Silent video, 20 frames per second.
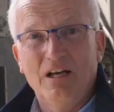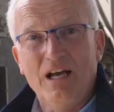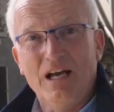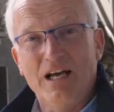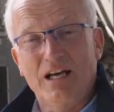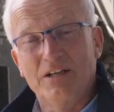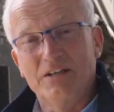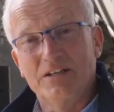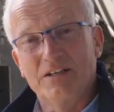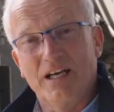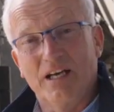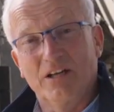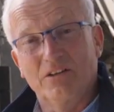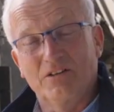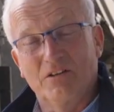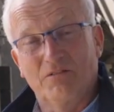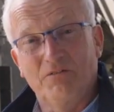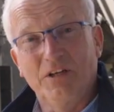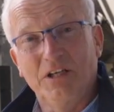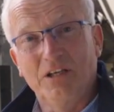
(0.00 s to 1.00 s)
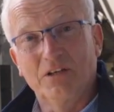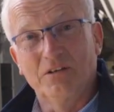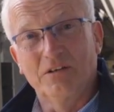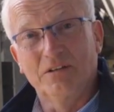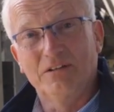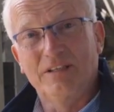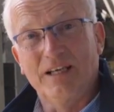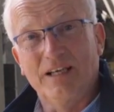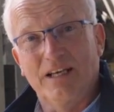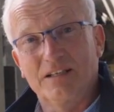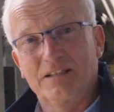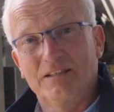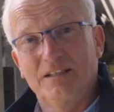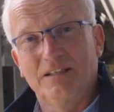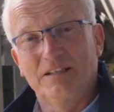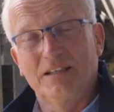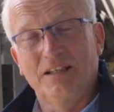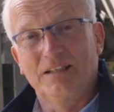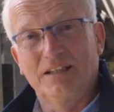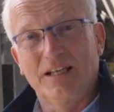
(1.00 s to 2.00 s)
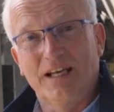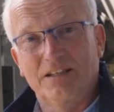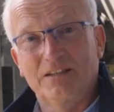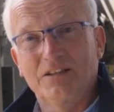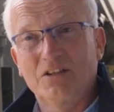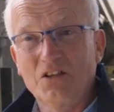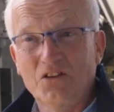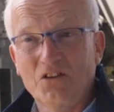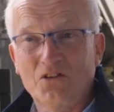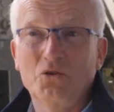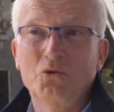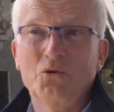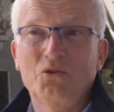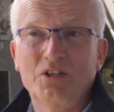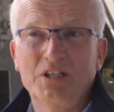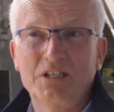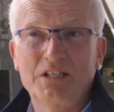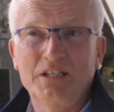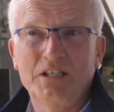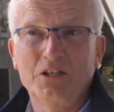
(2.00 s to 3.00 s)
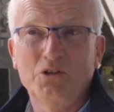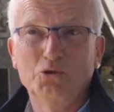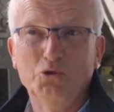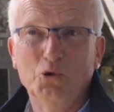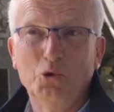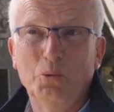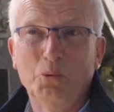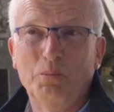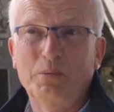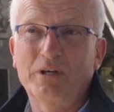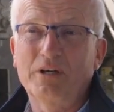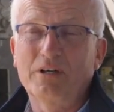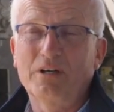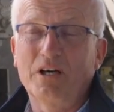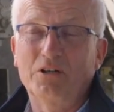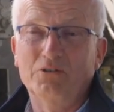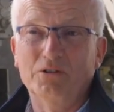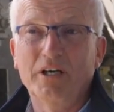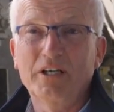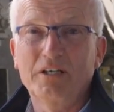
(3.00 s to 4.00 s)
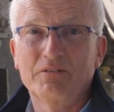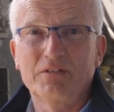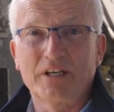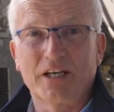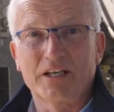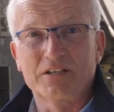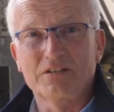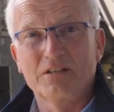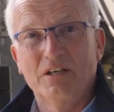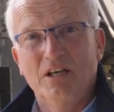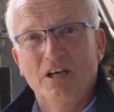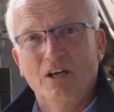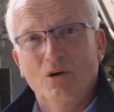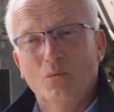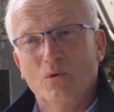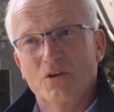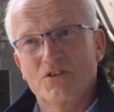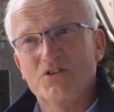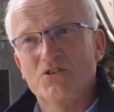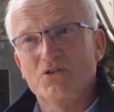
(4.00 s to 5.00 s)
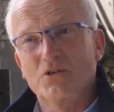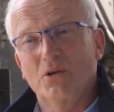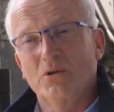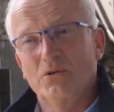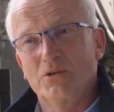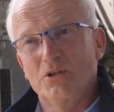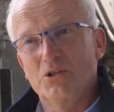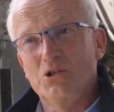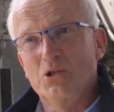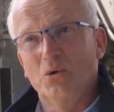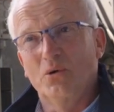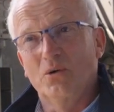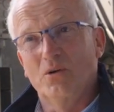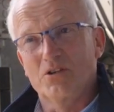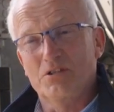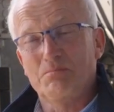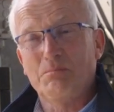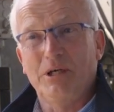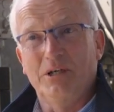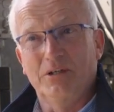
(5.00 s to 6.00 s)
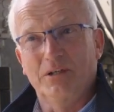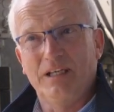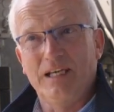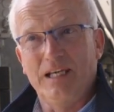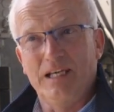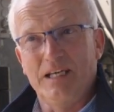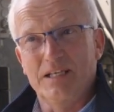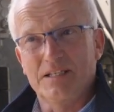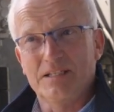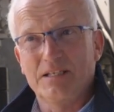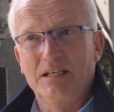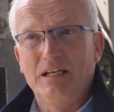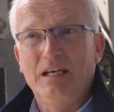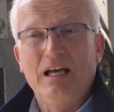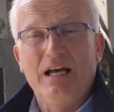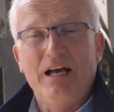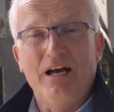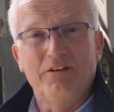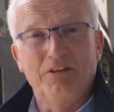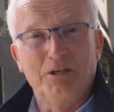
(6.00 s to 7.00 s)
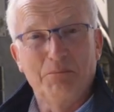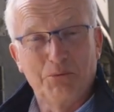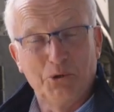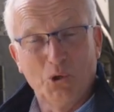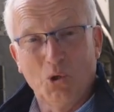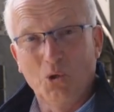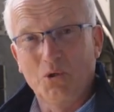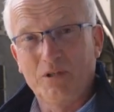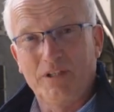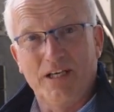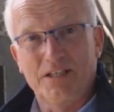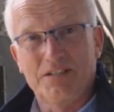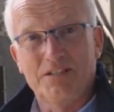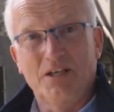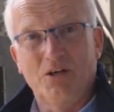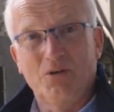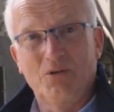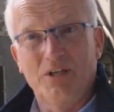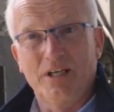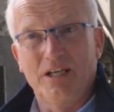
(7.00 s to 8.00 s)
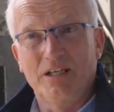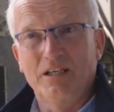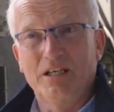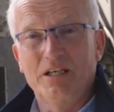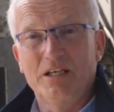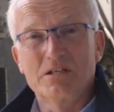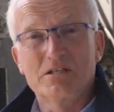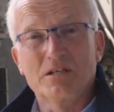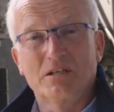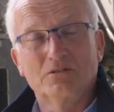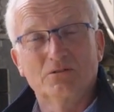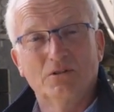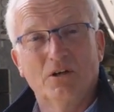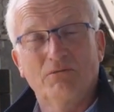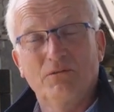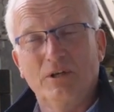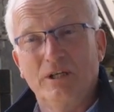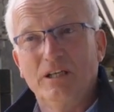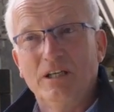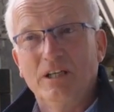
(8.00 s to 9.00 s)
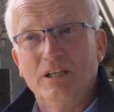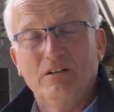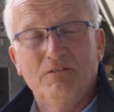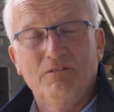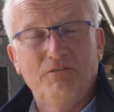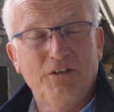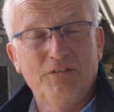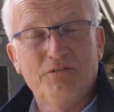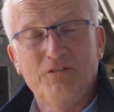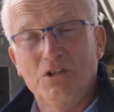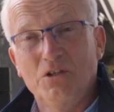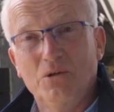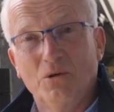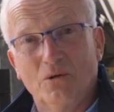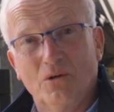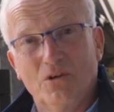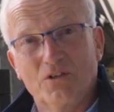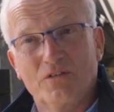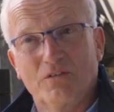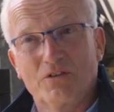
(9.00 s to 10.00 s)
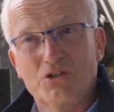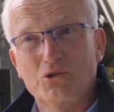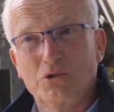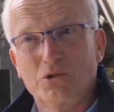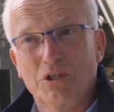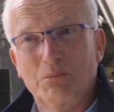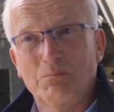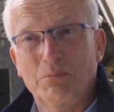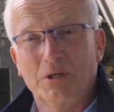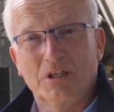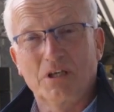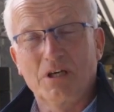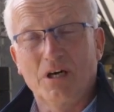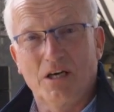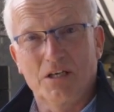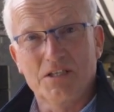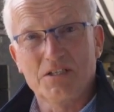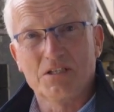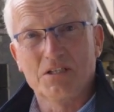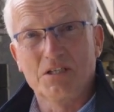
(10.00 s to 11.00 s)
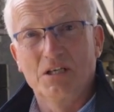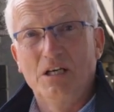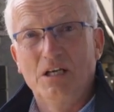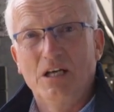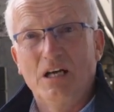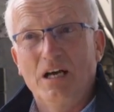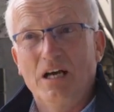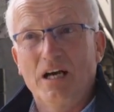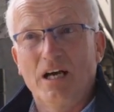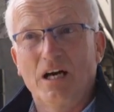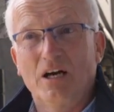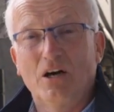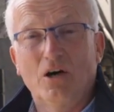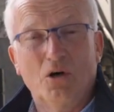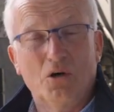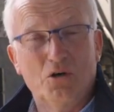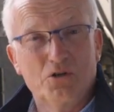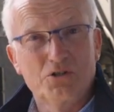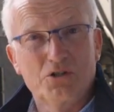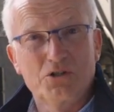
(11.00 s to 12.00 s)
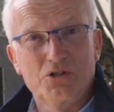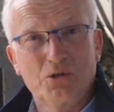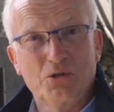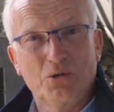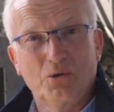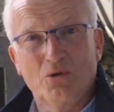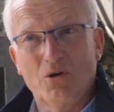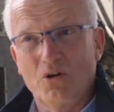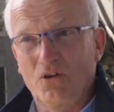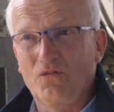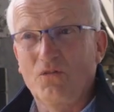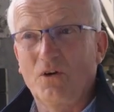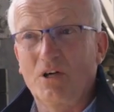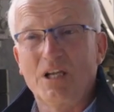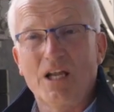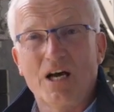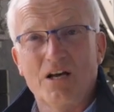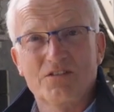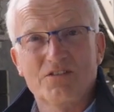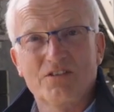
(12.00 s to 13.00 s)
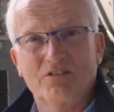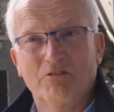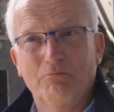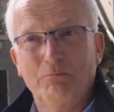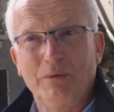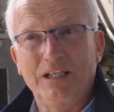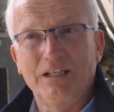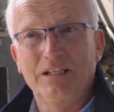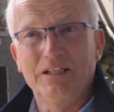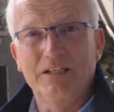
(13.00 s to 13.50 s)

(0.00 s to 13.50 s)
And the figure that this UCD group arrived at was €300 per case, and they broke that down then into roughly €50 of a treatment cost, €100 for loss of milk